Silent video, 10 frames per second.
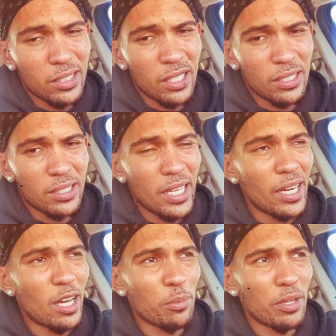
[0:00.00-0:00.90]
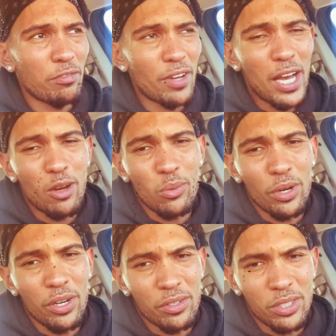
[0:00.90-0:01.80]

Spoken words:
set up and filed where in your